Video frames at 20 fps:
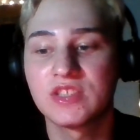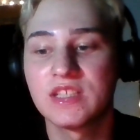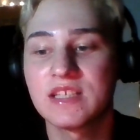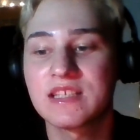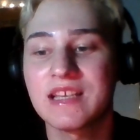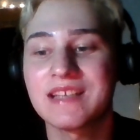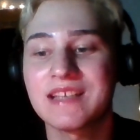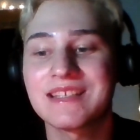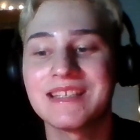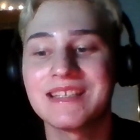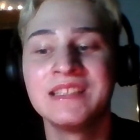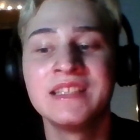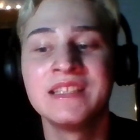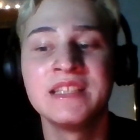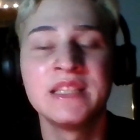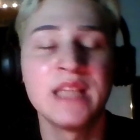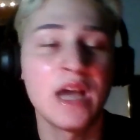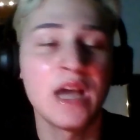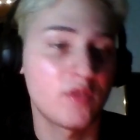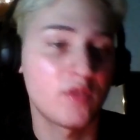This has
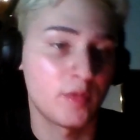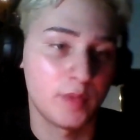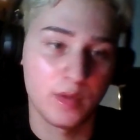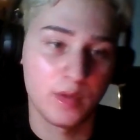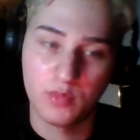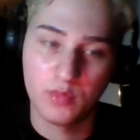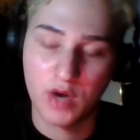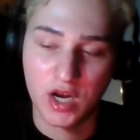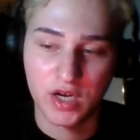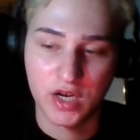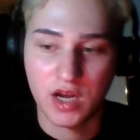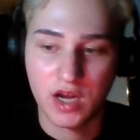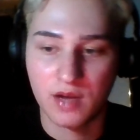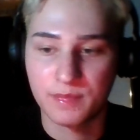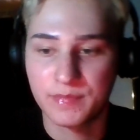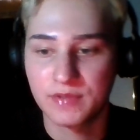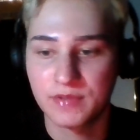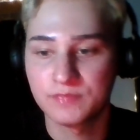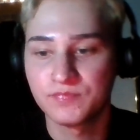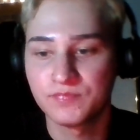never been brought up.